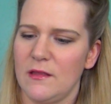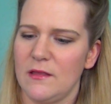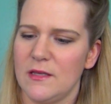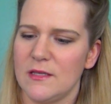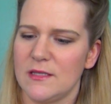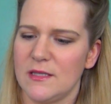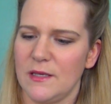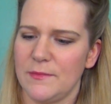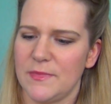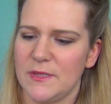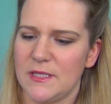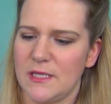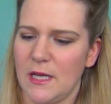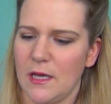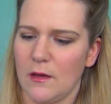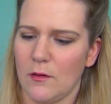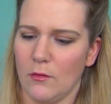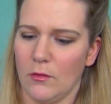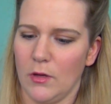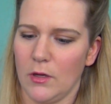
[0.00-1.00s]
this
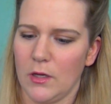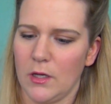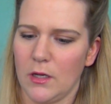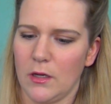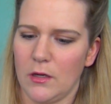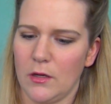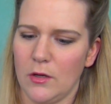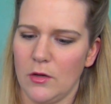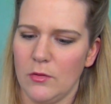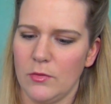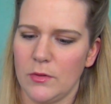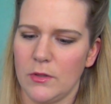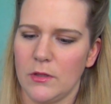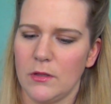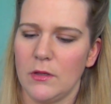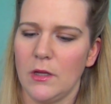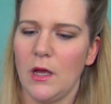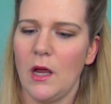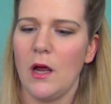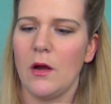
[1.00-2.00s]
lipstick. Why can't I open
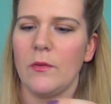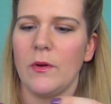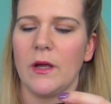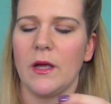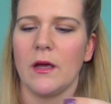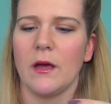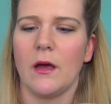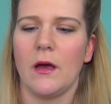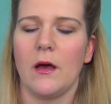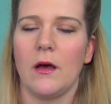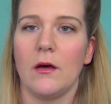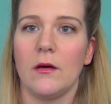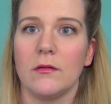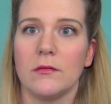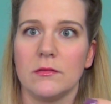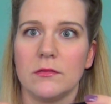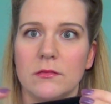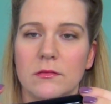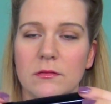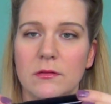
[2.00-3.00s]
it? There we go.